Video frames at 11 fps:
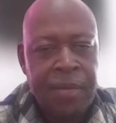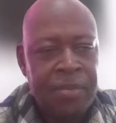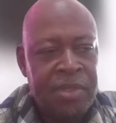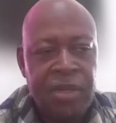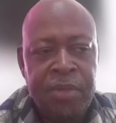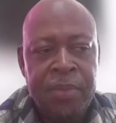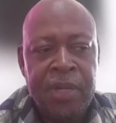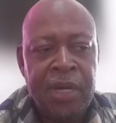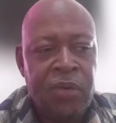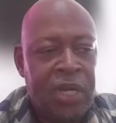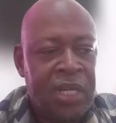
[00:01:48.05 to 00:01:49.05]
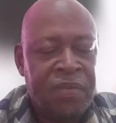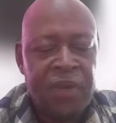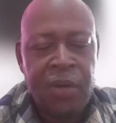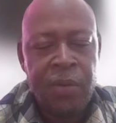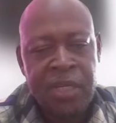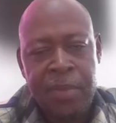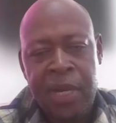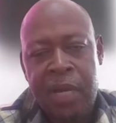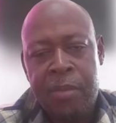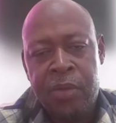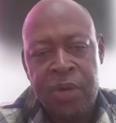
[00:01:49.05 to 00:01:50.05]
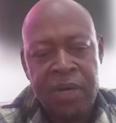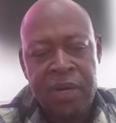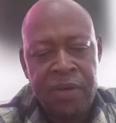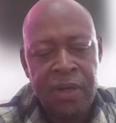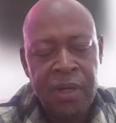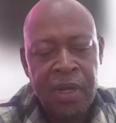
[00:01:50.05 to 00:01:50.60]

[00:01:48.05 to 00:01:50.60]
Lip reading: Some people are going as far away as Miami, wherever.